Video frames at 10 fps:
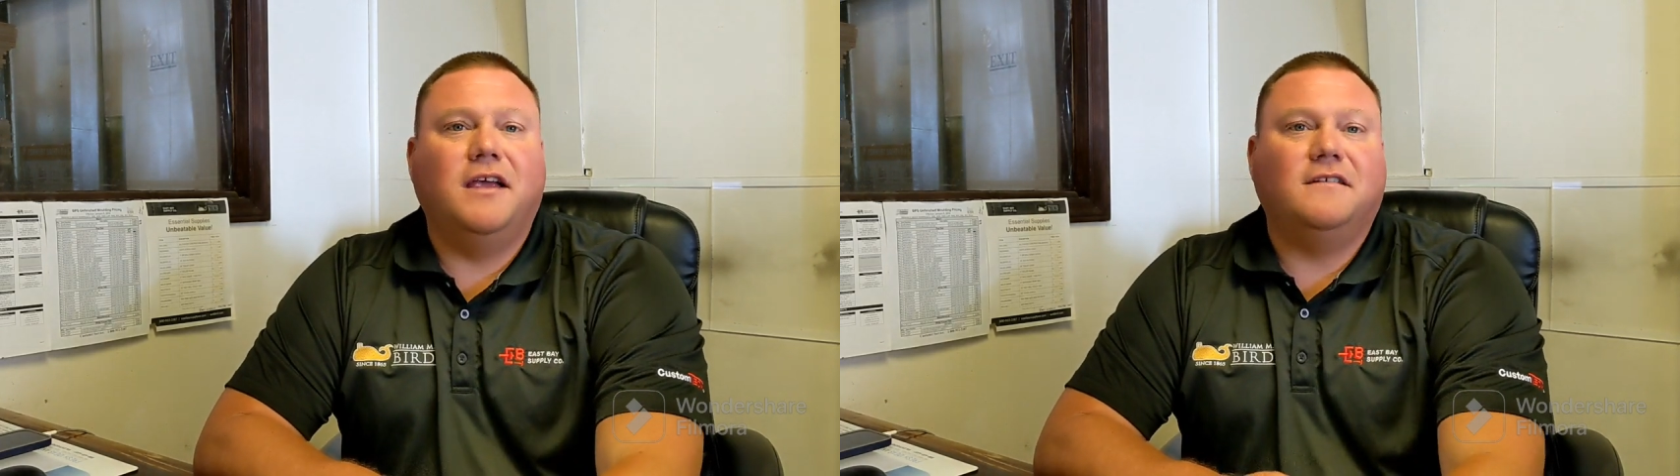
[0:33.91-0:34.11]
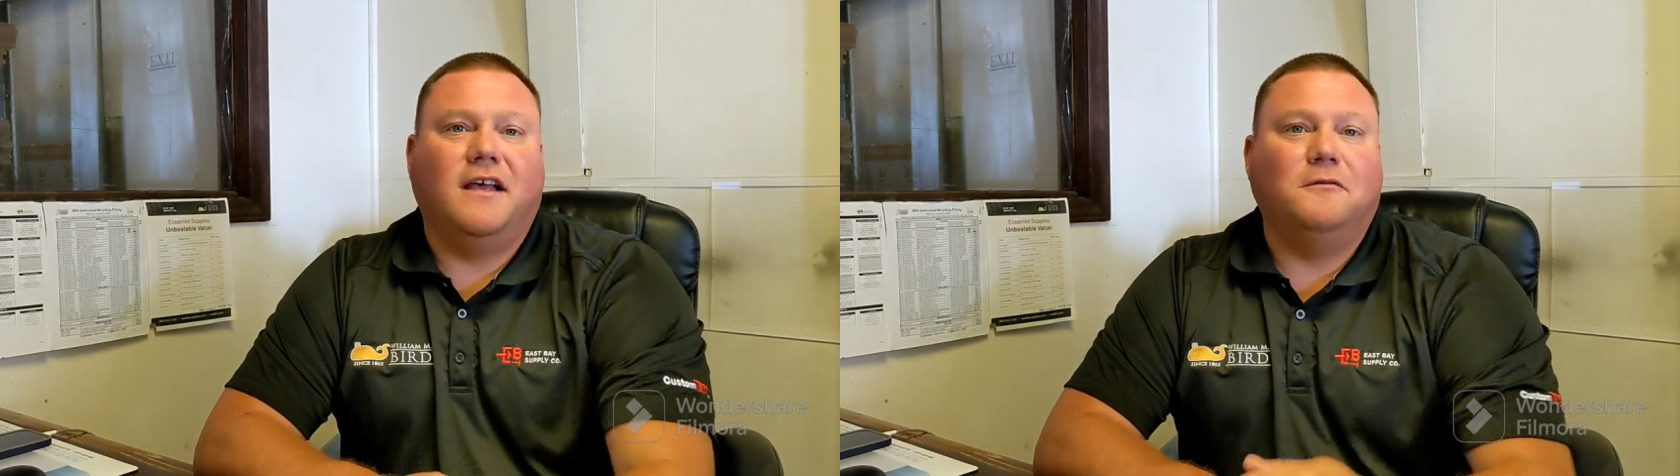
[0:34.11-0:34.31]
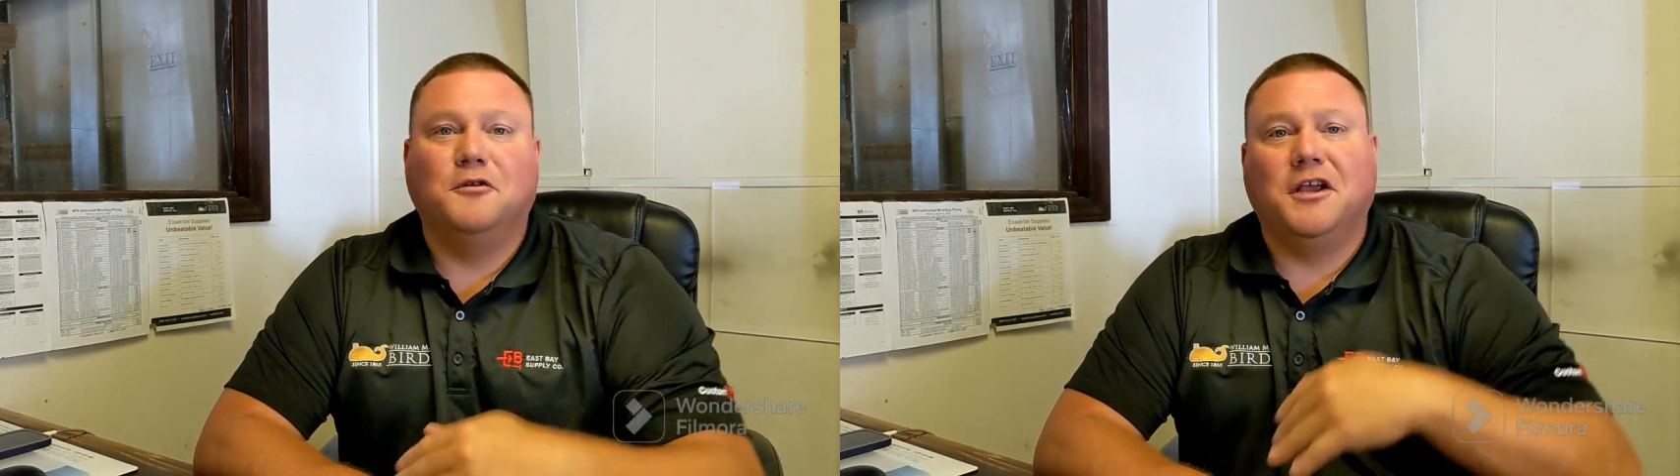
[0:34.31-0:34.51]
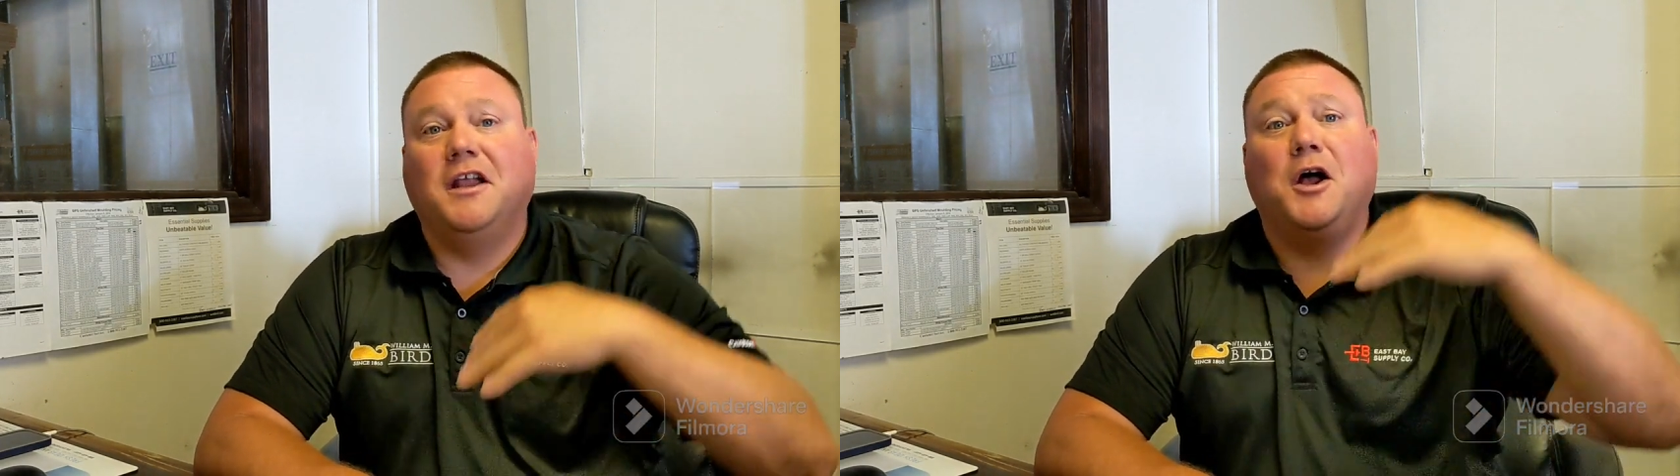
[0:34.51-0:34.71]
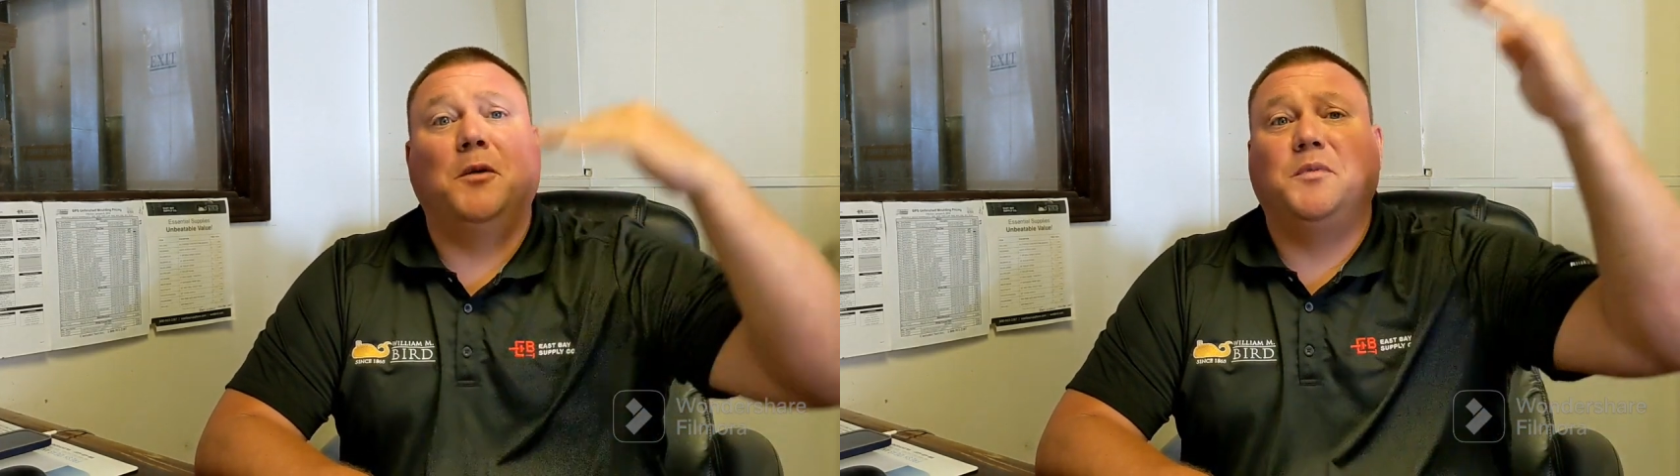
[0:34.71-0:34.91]
because I didn't want to
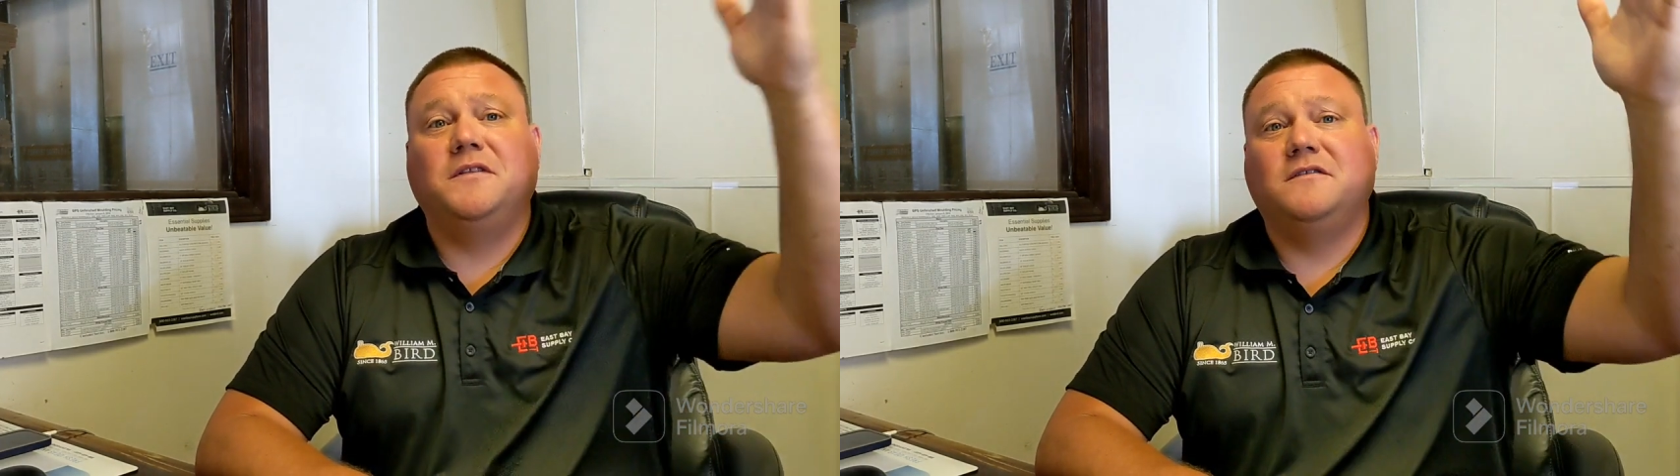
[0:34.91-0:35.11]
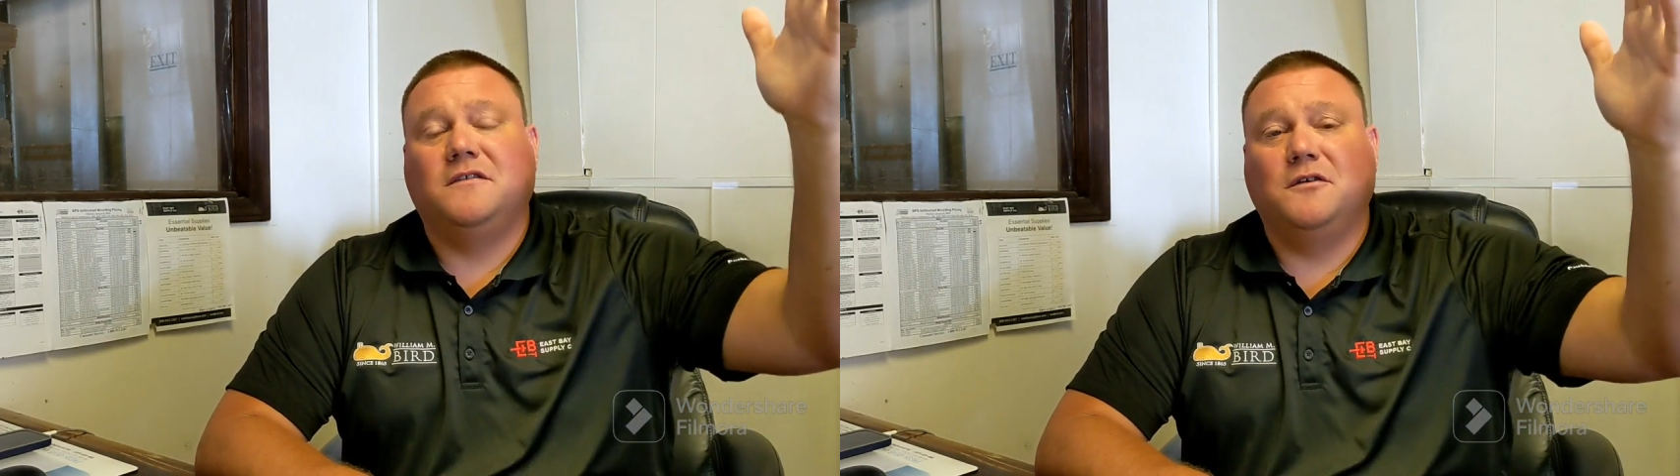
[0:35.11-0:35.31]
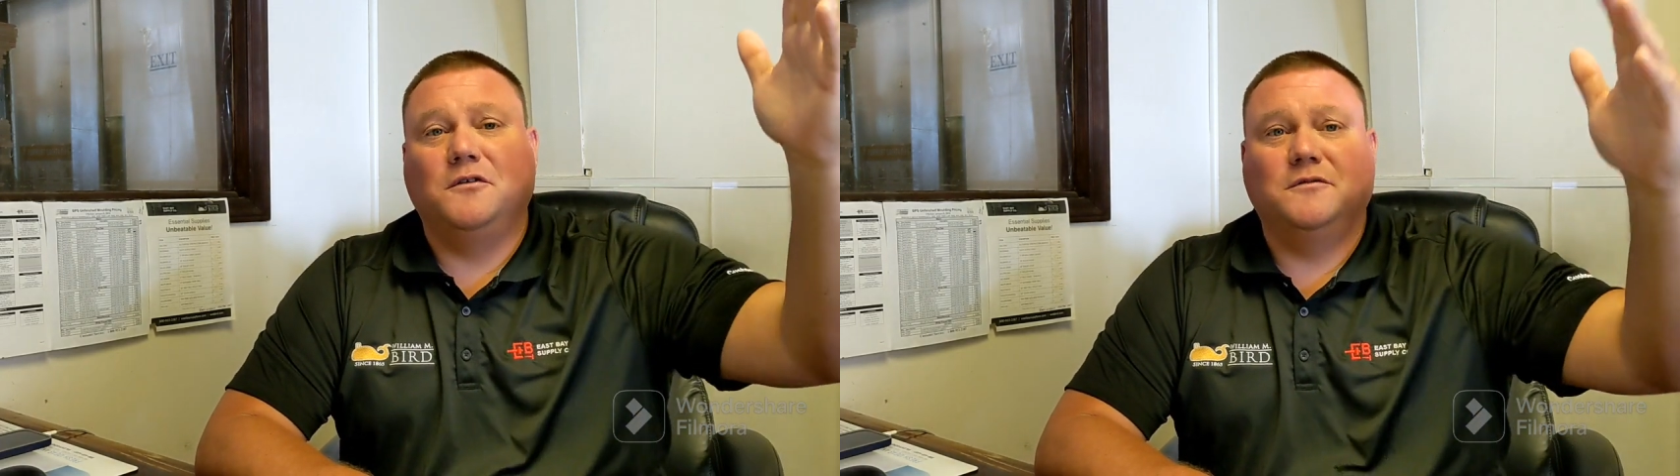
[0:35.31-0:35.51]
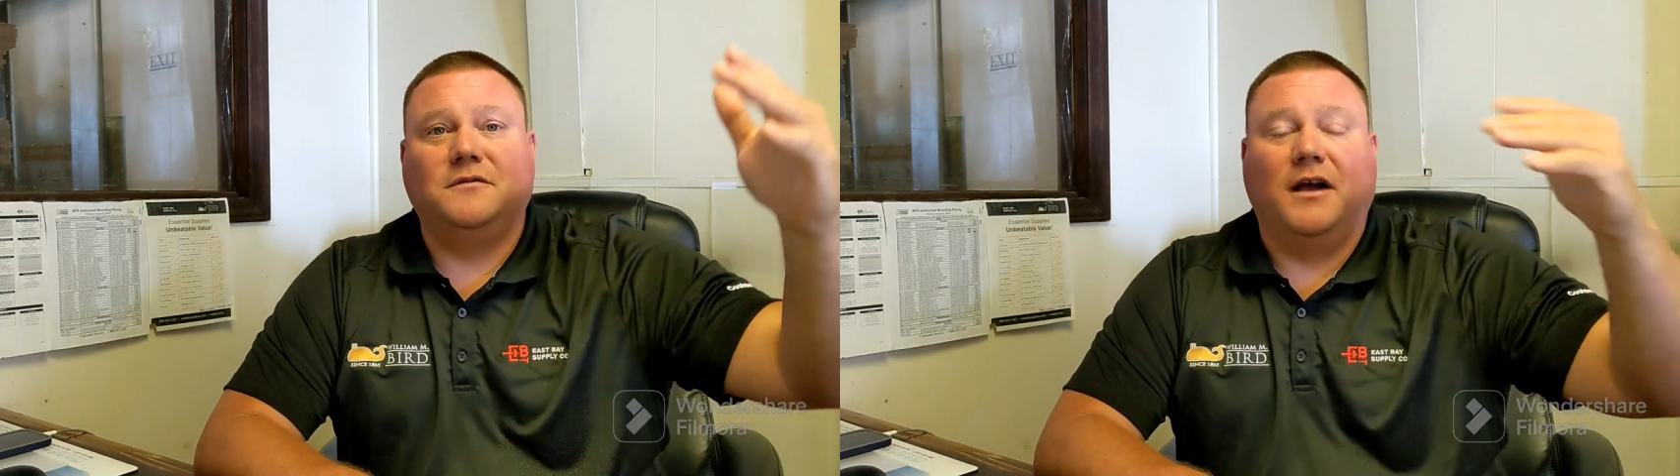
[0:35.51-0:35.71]
get up into